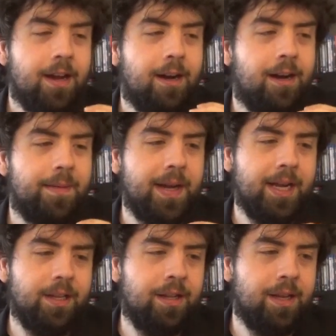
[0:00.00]

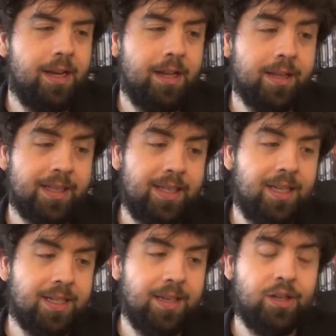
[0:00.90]
And in this
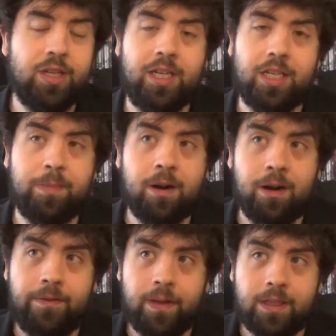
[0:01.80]
season, she is part
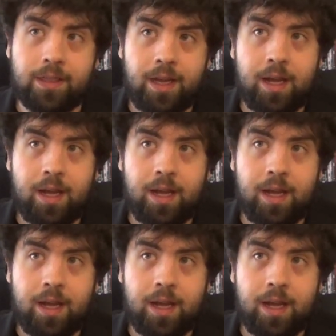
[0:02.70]
of this